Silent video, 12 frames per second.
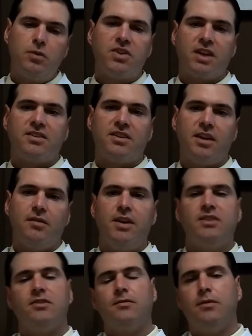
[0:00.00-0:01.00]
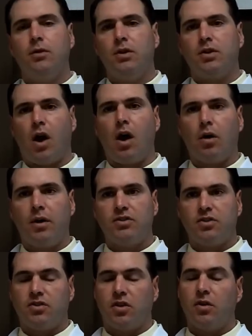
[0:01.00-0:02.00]
Food sensitivities and food
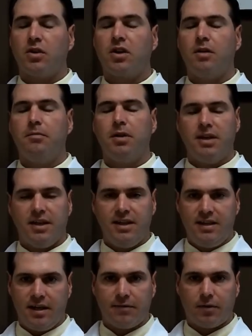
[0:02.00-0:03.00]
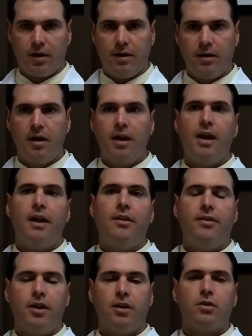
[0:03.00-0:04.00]
intolerances are completely different.
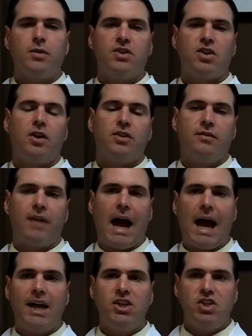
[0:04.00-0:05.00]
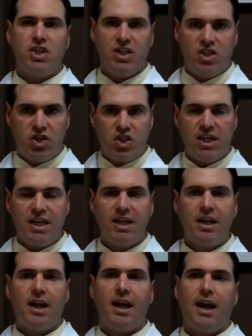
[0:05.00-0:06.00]
They're the result of
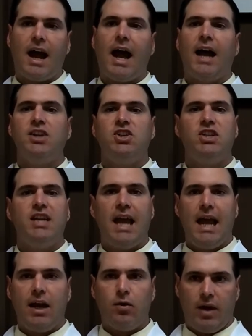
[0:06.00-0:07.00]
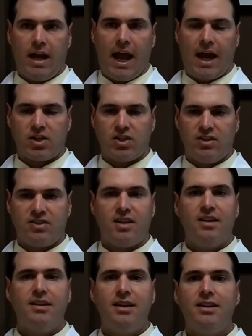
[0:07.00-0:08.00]
IgG and IgA
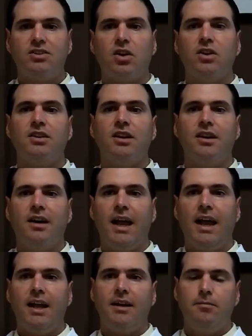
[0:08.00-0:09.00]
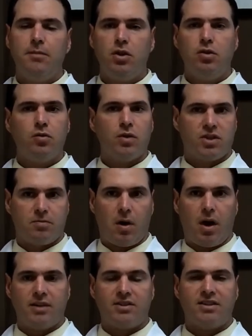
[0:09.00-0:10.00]
reactions. These are delayed immune
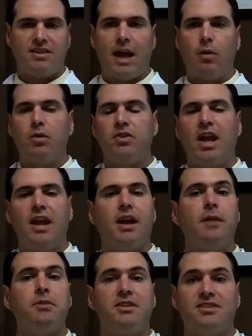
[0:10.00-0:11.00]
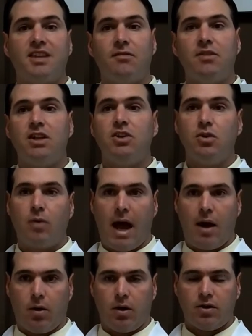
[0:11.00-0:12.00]
responses that will take up to 72
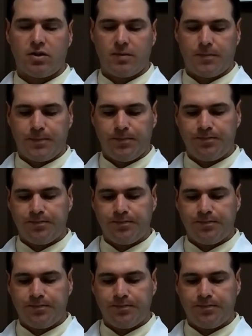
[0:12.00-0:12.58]
hours.